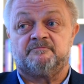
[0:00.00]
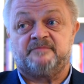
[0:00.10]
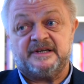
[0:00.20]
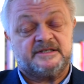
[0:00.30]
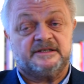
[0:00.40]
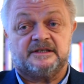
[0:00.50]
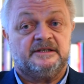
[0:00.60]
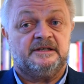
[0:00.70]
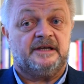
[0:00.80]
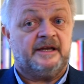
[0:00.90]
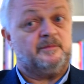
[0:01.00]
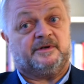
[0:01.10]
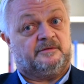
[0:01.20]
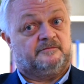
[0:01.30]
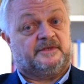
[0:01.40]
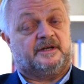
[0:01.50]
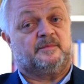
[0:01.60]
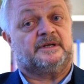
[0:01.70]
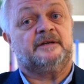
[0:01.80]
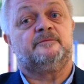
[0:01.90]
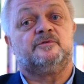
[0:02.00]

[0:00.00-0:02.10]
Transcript: Basically, anybody can apply